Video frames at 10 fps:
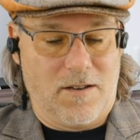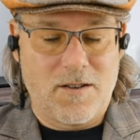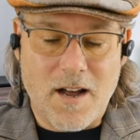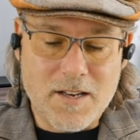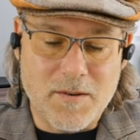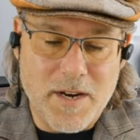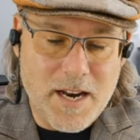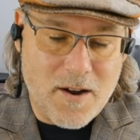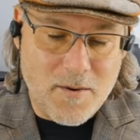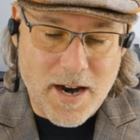talk to me
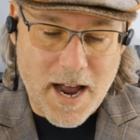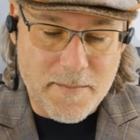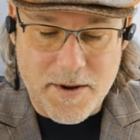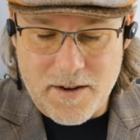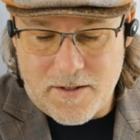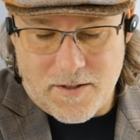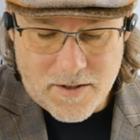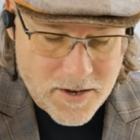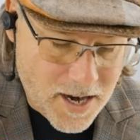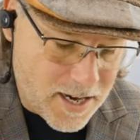now what happens
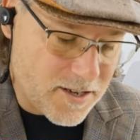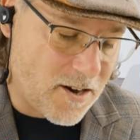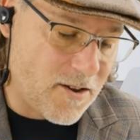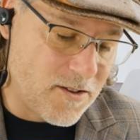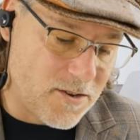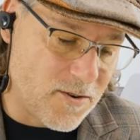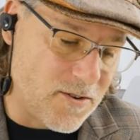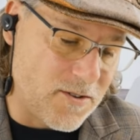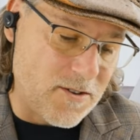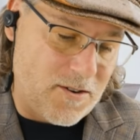you knocked on all the
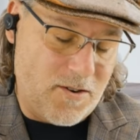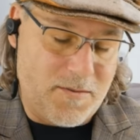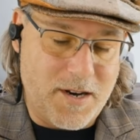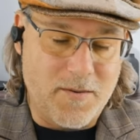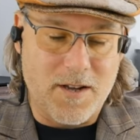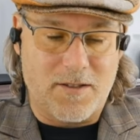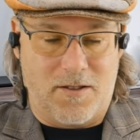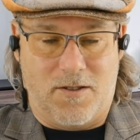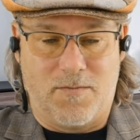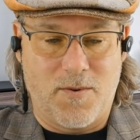doors nobody wants to
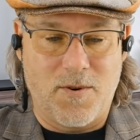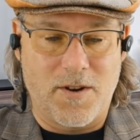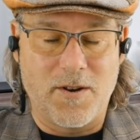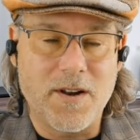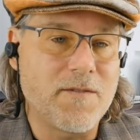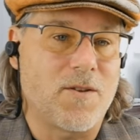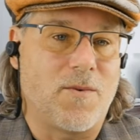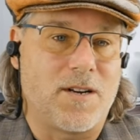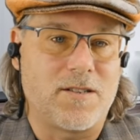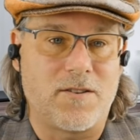support you even the
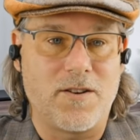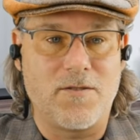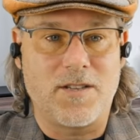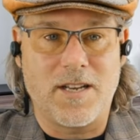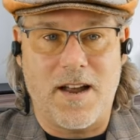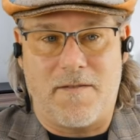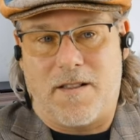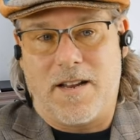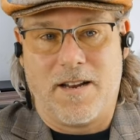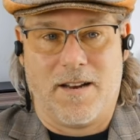ones that are using
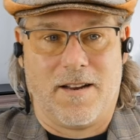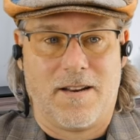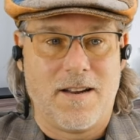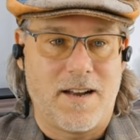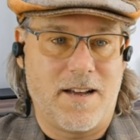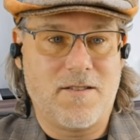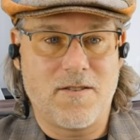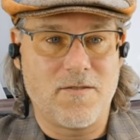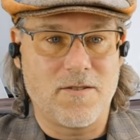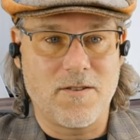heavily I guess
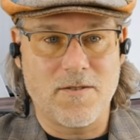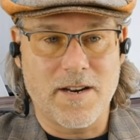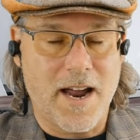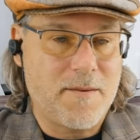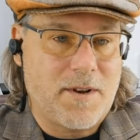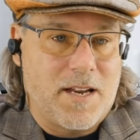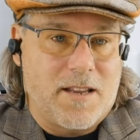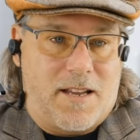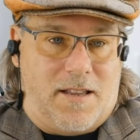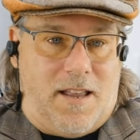they're they're gambling
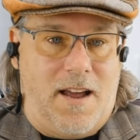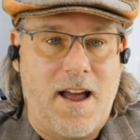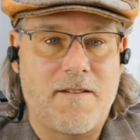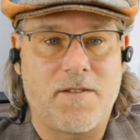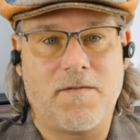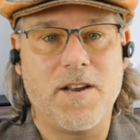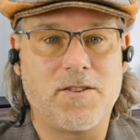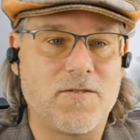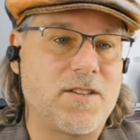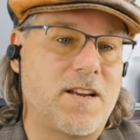that they have the
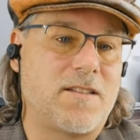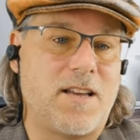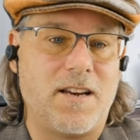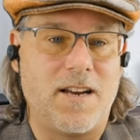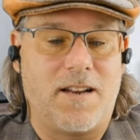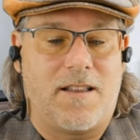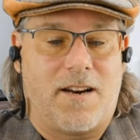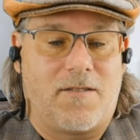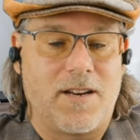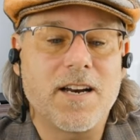feature sets they need and they
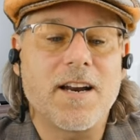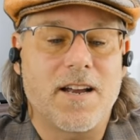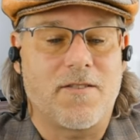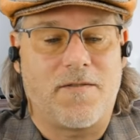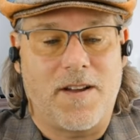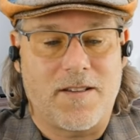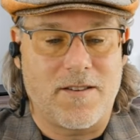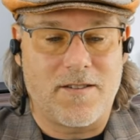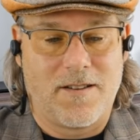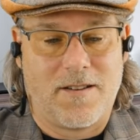don't need any other fixes.